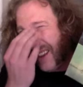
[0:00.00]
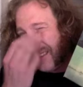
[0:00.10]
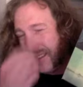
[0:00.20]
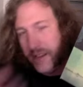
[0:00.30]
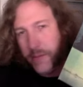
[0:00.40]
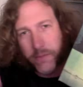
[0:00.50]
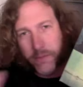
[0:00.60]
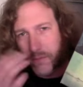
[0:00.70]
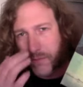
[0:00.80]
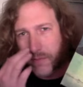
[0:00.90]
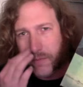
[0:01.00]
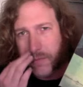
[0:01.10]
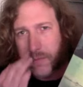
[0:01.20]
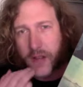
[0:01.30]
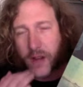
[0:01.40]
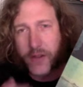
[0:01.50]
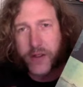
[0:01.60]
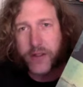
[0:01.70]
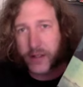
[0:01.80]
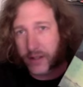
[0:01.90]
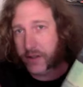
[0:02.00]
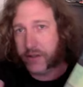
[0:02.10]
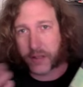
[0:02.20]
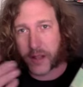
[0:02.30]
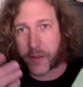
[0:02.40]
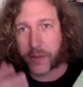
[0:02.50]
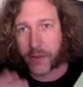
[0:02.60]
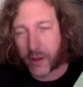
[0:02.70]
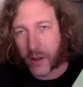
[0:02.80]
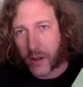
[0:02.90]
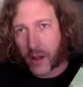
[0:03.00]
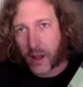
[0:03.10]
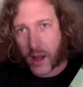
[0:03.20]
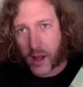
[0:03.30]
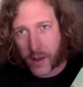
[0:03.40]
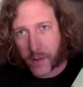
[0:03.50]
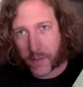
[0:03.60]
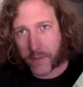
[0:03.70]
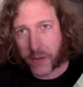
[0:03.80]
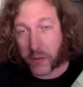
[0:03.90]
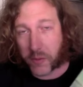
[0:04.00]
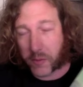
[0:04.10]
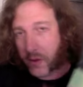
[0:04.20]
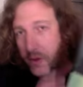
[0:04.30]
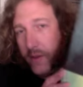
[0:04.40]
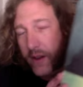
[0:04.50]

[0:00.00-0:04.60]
done the Sleep covers, like the new Sleep Dope